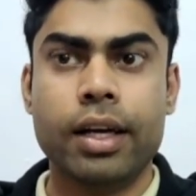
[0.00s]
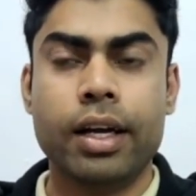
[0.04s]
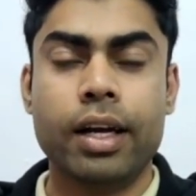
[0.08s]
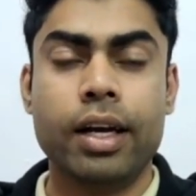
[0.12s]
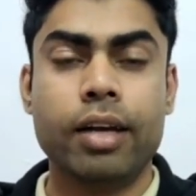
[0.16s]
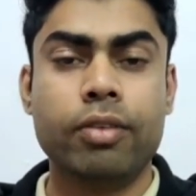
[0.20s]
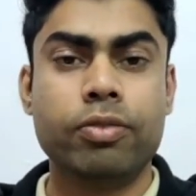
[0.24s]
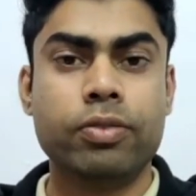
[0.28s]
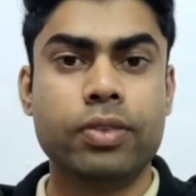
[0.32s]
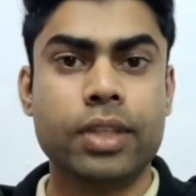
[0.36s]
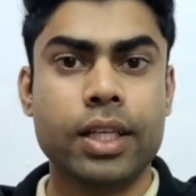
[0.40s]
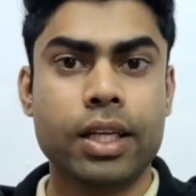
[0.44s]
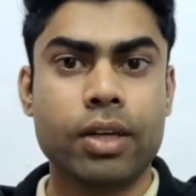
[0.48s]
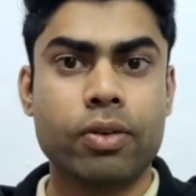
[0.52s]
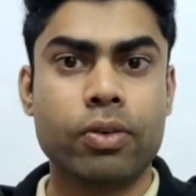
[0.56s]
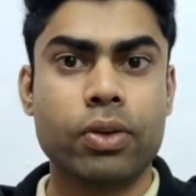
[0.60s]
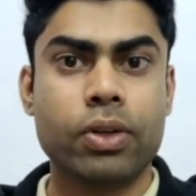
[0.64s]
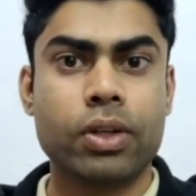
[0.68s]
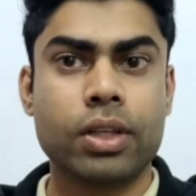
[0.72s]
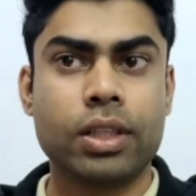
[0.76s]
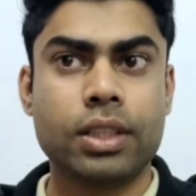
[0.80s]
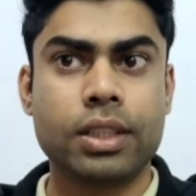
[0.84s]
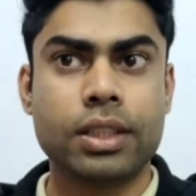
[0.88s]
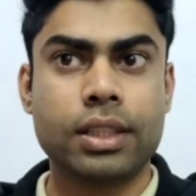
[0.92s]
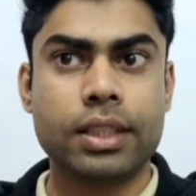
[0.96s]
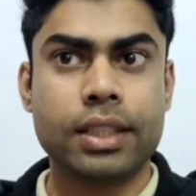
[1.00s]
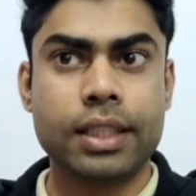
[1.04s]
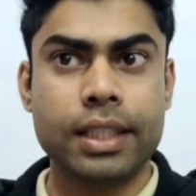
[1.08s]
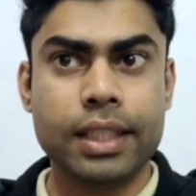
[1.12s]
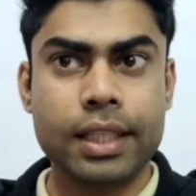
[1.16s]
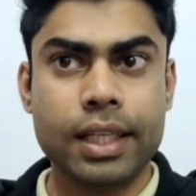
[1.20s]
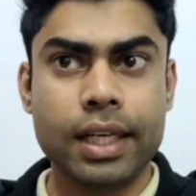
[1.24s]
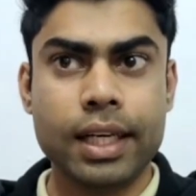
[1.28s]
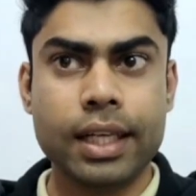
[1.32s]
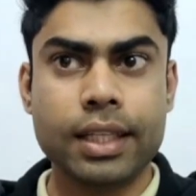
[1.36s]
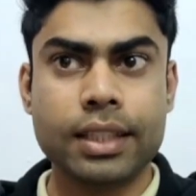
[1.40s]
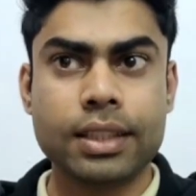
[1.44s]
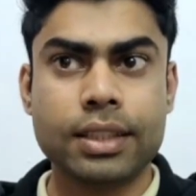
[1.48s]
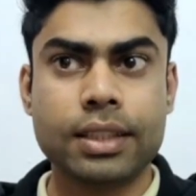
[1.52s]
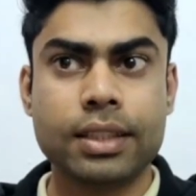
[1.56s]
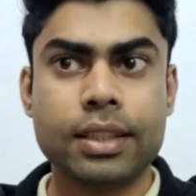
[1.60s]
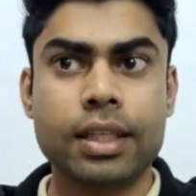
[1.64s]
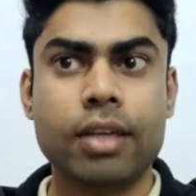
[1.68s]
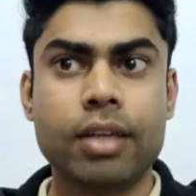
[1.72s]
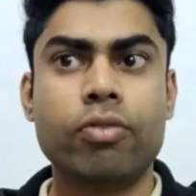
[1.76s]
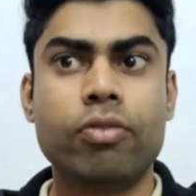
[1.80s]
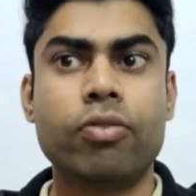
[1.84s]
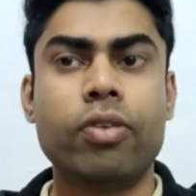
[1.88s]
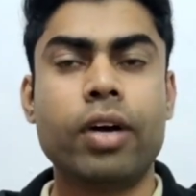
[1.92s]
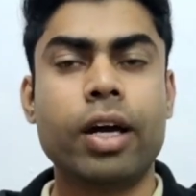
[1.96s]
And if there were 3 lanes,
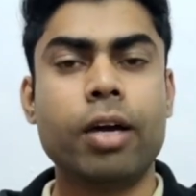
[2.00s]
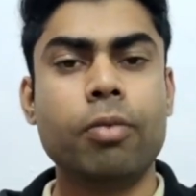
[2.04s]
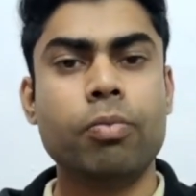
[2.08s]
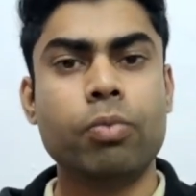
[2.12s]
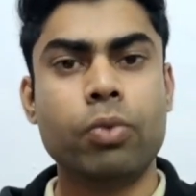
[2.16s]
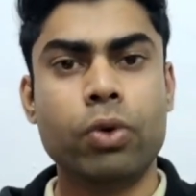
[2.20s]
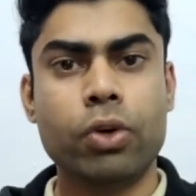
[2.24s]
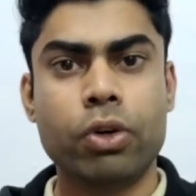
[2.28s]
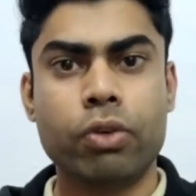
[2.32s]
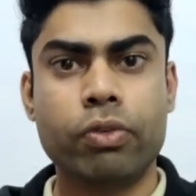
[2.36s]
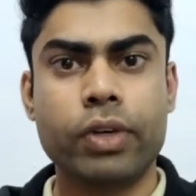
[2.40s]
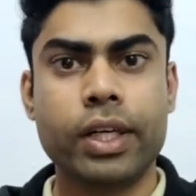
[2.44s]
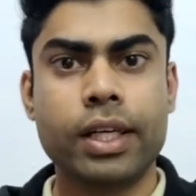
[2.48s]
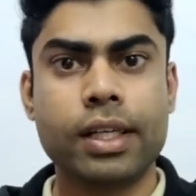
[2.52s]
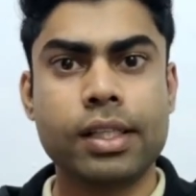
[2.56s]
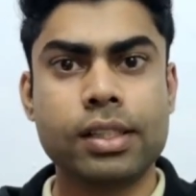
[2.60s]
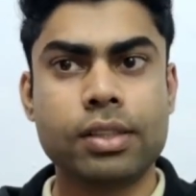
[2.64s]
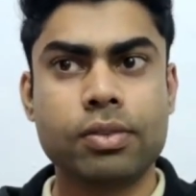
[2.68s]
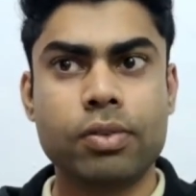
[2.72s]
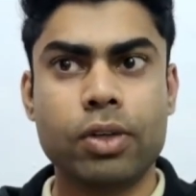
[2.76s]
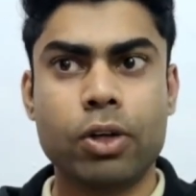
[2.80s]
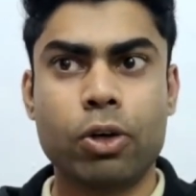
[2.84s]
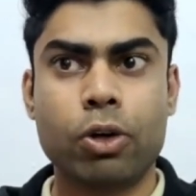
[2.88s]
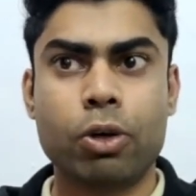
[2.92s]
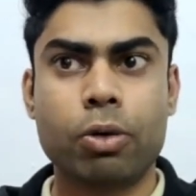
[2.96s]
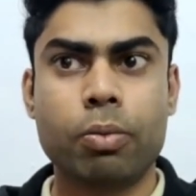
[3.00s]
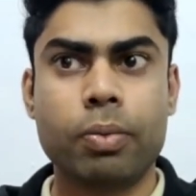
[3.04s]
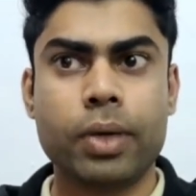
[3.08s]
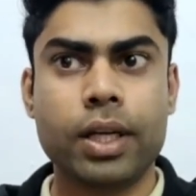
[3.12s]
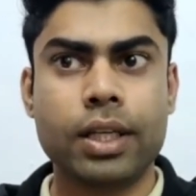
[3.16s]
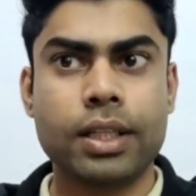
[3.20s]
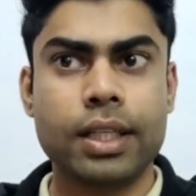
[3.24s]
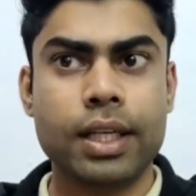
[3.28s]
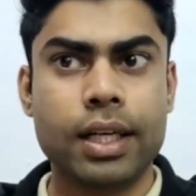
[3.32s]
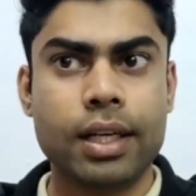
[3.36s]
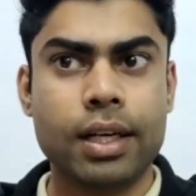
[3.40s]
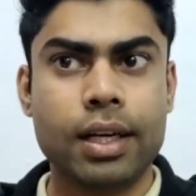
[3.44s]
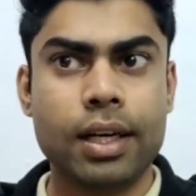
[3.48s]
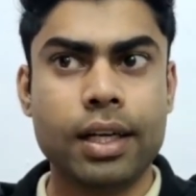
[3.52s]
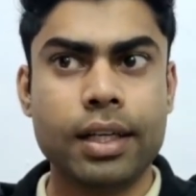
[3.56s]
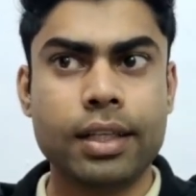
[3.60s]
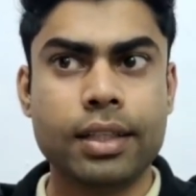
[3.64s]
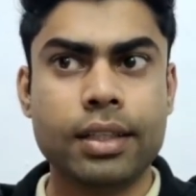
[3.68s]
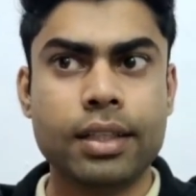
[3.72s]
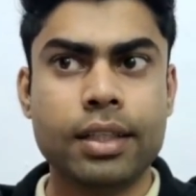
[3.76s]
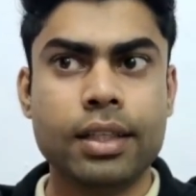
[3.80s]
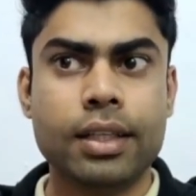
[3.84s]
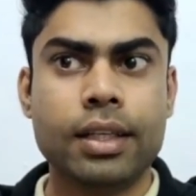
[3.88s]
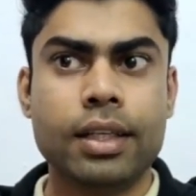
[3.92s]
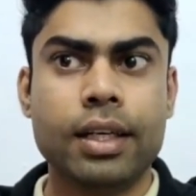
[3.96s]
then 5 more vehicles will occupy that
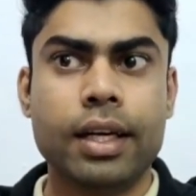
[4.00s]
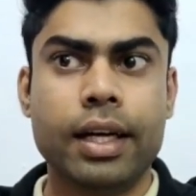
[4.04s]
lane,